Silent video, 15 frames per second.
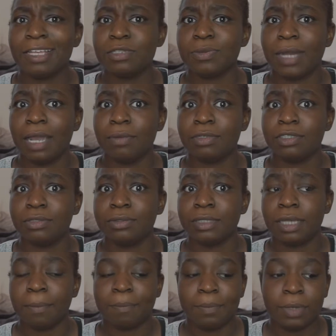what I was
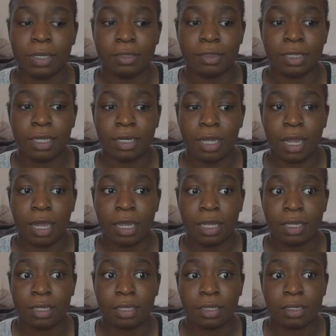using, but then
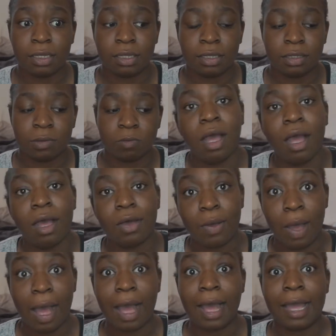I
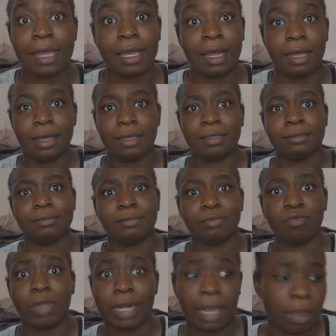
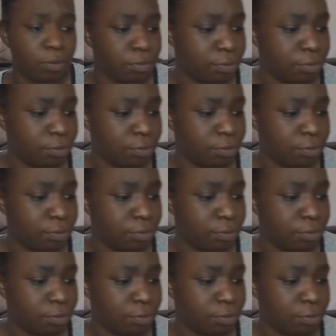ran out.